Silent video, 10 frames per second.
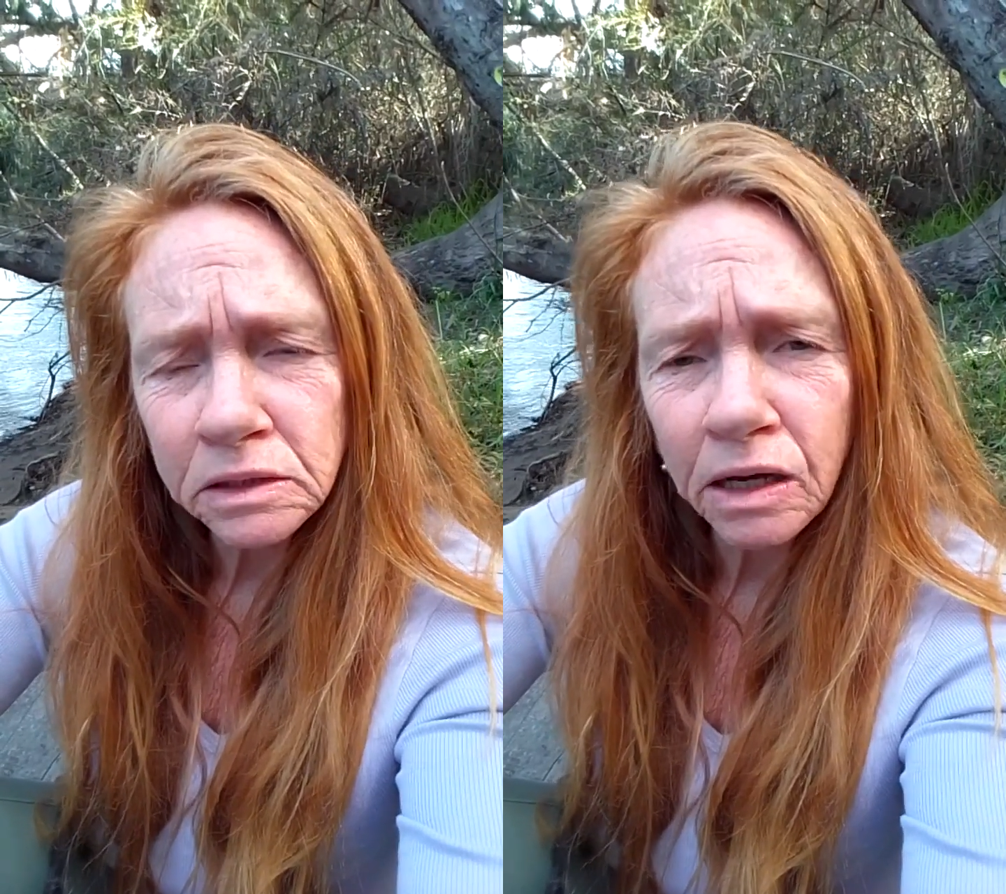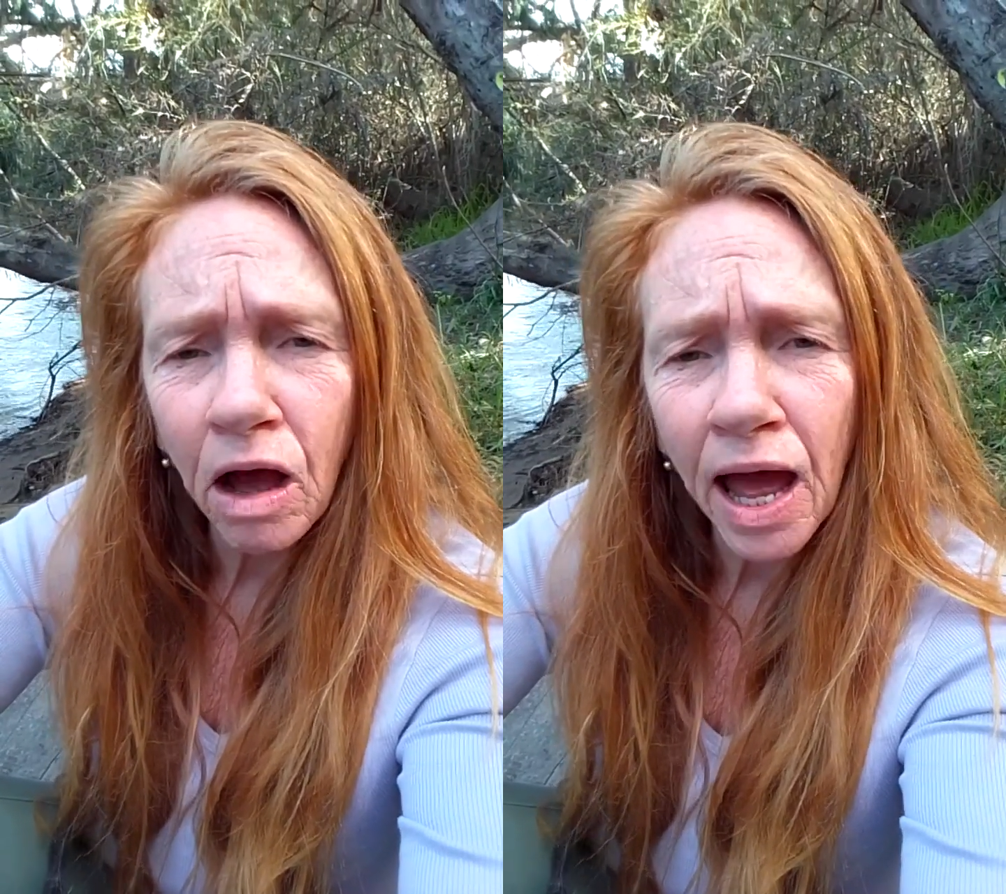
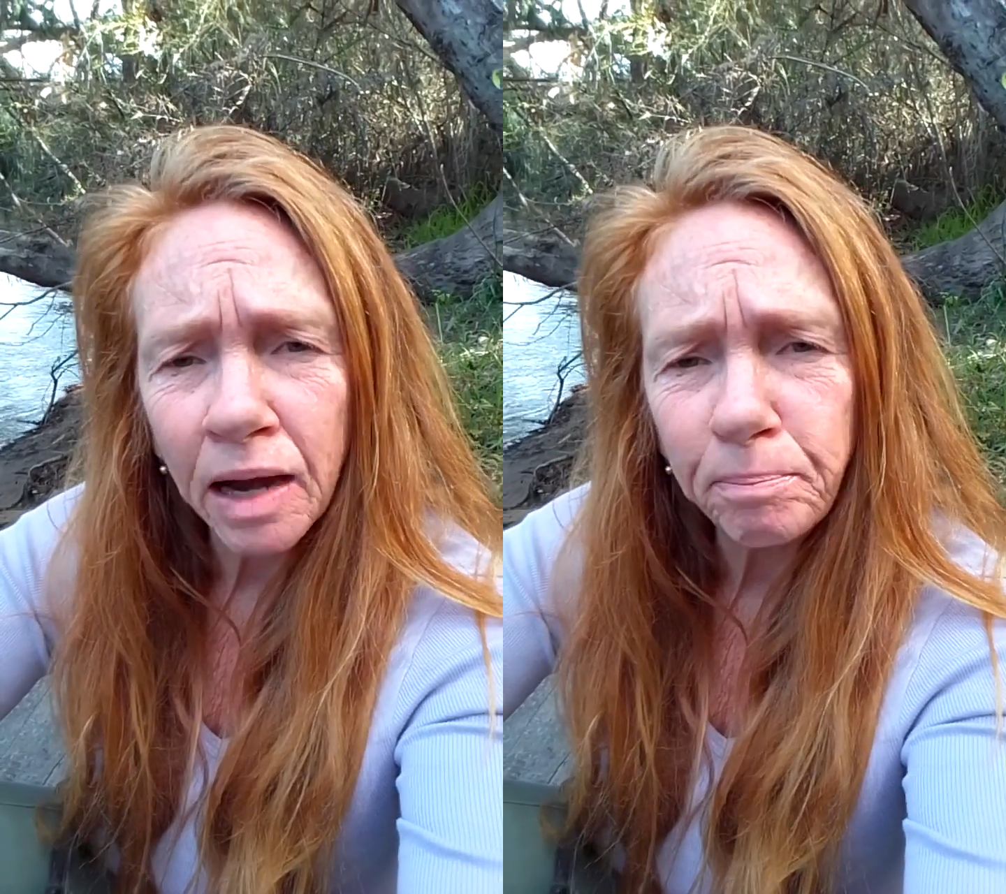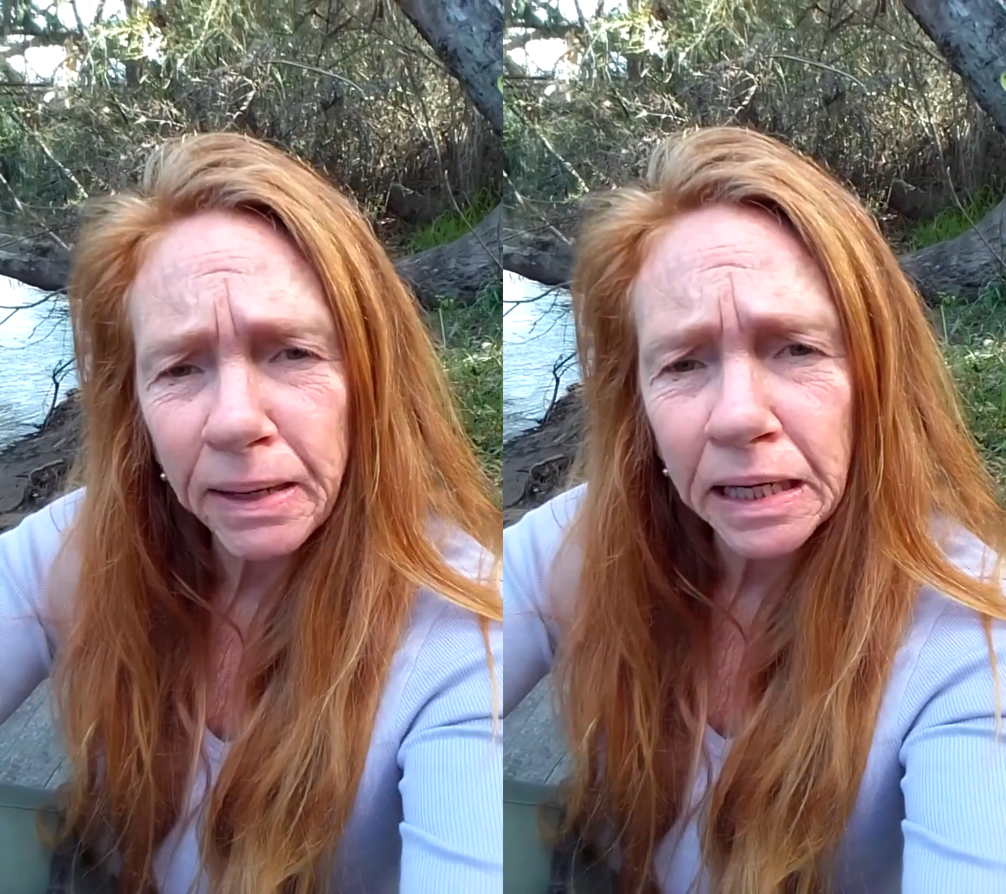that I
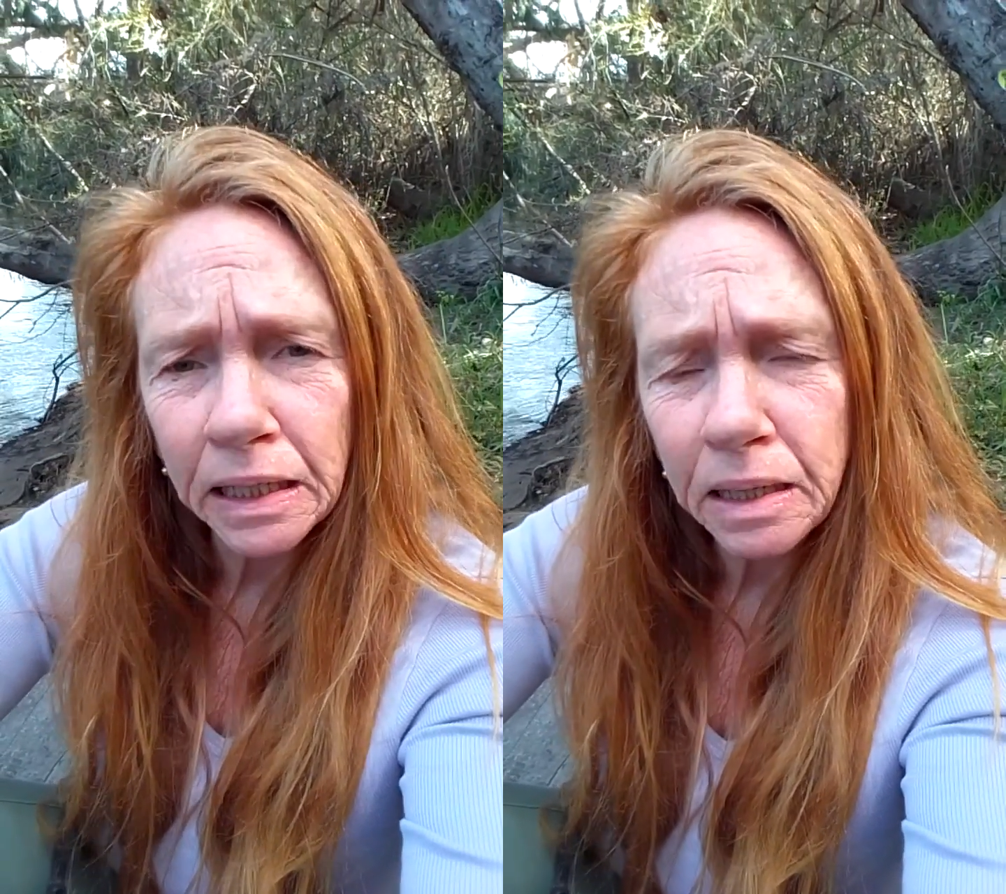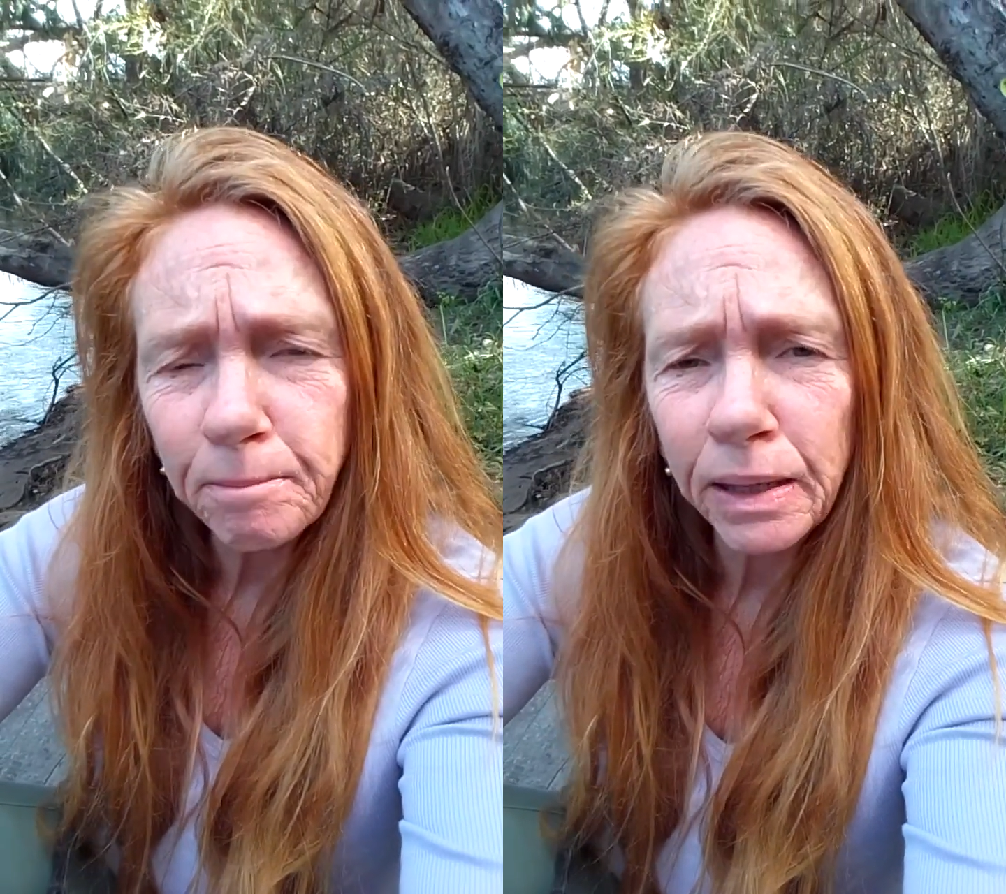had been,